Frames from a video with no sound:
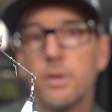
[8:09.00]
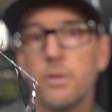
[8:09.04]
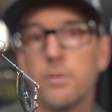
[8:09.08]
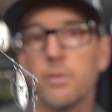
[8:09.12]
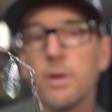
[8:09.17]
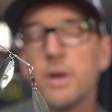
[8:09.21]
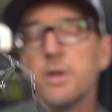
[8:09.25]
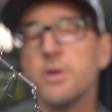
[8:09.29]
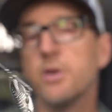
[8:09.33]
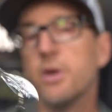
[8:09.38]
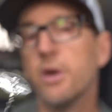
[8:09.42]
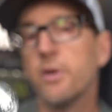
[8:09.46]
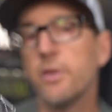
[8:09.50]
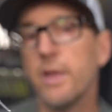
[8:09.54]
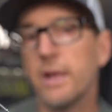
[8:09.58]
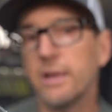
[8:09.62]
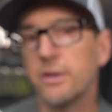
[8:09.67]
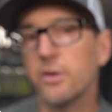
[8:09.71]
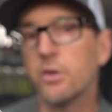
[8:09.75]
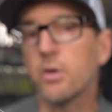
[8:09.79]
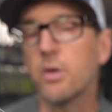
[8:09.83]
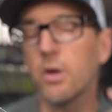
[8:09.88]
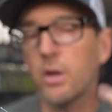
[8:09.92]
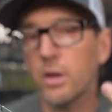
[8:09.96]
right? You hear that
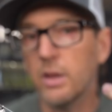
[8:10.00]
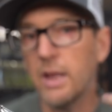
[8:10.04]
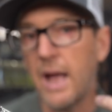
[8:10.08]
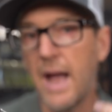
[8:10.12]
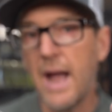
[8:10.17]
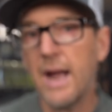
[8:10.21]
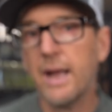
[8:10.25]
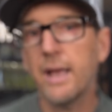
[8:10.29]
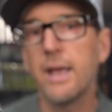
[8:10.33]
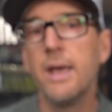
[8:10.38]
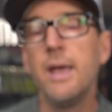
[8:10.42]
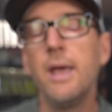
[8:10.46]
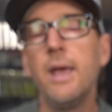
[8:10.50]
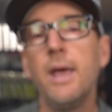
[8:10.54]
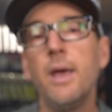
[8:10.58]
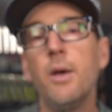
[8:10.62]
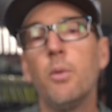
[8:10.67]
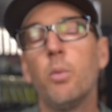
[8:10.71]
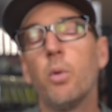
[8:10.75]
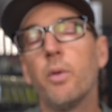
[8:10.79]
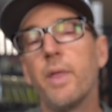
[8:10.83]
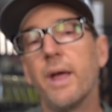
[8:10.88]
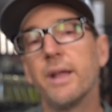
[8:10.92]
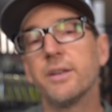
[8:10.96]
little clack.
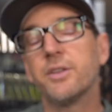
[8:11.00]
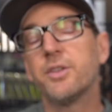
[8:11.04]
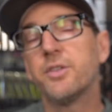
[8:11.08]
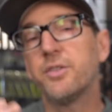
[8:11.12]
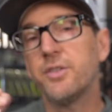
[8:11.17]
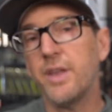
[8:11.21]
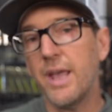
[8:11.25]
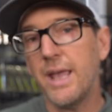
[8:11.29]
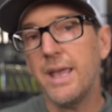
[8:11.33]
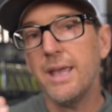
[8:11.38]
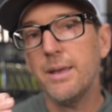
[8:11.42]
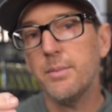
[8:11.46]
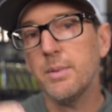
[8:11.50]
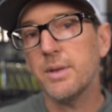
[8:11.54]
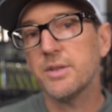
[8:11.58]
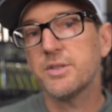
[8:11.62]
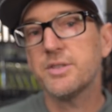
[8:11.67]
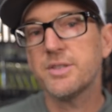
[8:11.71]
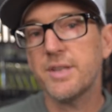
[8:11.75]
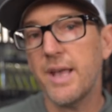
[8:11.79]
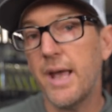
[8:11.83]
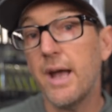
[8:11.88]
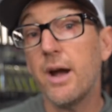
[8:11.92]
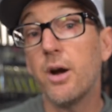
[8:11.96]
Well, that same
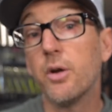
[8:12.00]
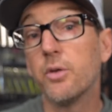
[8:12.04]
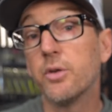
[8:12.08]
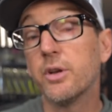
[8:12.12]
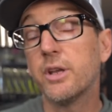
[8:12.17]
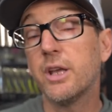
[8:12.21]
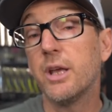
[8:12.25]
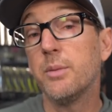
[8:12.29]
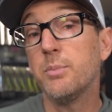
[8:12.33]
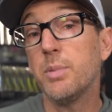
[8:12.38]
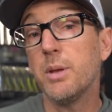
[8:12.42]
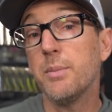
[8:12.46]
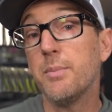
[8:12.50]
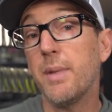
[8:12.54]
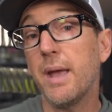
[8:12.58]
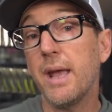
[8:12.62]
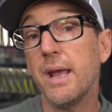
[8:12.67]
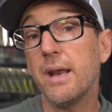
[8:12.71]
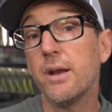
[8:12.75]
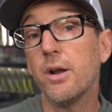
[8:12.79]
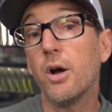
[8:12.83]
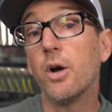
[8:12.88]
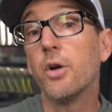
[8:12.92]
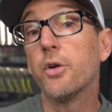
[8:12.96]
sound can be
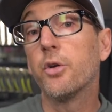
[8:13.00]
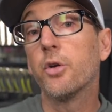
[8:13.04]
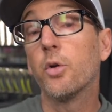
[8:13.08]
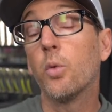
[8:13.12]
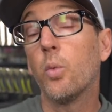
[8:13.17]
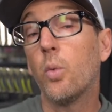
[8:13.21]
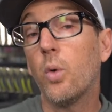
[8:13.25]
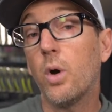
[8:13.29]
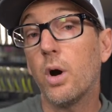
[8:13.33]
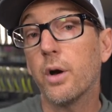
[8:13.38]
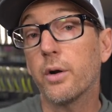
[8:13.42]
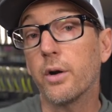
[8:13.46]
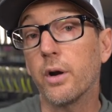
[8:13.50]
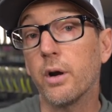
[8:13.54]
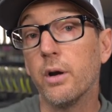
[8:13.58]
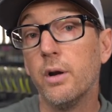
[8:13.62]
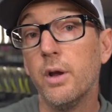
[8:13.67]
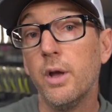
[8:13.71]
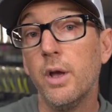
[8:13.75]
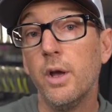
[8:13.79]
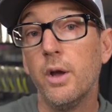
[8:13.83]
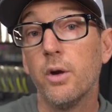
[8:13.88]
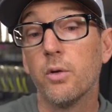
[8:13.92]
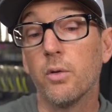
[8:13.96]
made underwater,
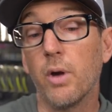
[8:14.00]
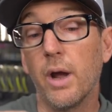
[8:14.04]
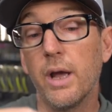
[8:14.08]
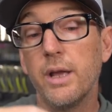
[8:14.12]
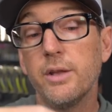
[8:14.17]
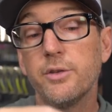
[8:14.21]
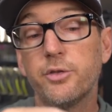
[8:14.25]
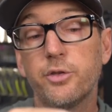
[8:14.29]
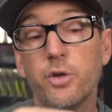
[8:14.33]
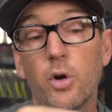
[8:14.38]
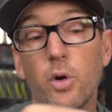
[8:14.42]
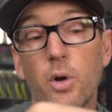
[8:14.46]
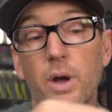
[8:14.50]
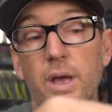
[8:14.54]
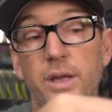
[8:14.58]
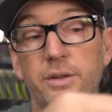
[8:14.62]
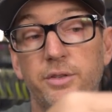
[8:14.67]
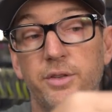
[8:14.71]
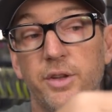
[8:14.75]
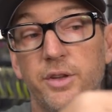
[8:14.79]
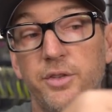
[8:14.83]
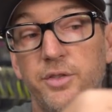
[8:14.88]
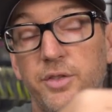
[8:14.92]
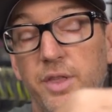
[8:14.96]
right? So
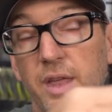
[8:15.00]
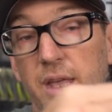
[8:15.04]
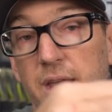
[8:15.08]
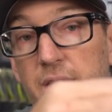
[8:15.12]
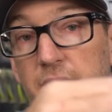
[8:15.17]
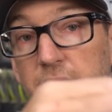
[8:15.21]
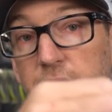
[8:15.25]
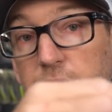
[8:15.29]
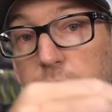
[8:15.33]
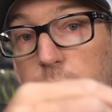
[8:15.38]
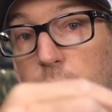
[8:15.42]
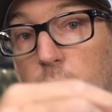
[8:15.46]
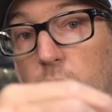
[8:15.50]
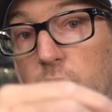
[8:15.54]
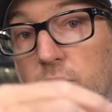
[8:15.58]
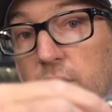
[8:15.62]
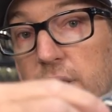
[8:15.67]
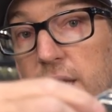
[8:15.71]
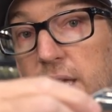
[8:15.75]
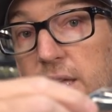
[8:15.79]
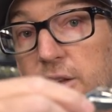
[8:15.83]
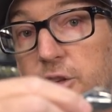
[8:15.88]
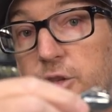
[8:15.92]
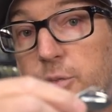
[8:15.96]
as this thing is
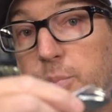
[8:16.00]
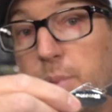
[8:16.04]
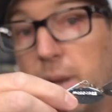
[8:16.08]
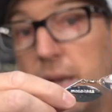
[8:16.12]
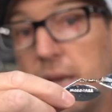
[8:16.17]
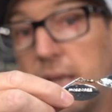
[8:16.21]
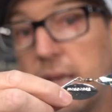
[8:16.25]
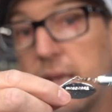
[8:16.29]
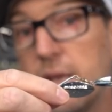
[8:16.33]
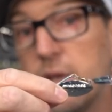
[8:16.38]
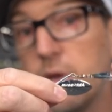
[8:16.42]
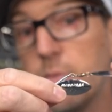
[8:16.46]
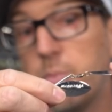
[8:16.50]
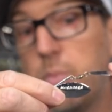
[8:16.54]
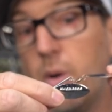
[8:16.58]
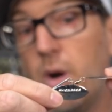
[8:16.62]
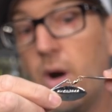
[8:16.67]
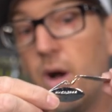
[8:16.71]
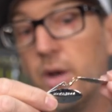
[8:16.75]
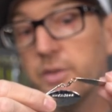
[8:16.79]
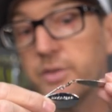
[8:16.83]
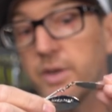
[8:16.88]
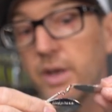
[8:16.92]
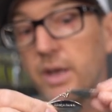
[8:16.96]
moving and spinning and you
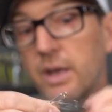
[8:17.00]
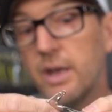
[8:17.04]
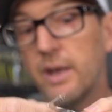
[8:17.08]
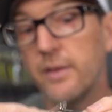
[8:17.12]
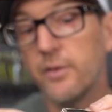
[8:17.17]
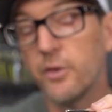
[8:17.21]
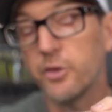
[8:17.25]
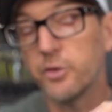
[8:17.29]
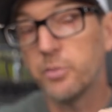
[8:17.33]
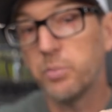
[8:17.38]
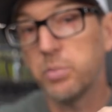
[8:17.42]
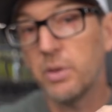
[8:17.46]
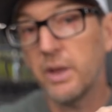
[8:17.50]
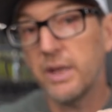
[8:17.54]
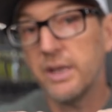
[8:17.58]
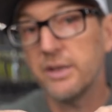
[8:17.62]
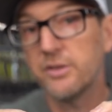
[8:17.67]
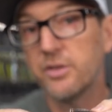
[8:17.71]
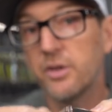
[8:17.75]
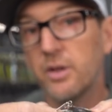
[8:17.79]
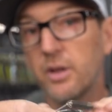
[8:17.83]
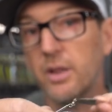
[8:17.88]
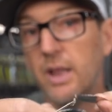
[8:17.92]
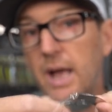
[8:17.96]
pause it and those
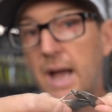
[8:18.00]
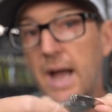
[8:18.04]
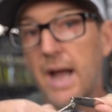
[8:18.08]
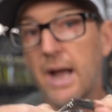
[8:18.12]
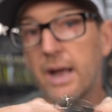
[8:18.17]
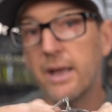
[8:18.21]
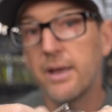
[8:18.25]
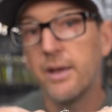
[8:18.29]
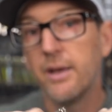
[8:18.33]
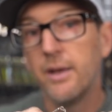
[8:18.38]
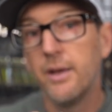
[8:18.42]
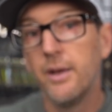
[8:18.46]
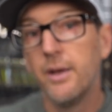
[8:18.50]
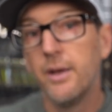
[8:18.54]
blades clack,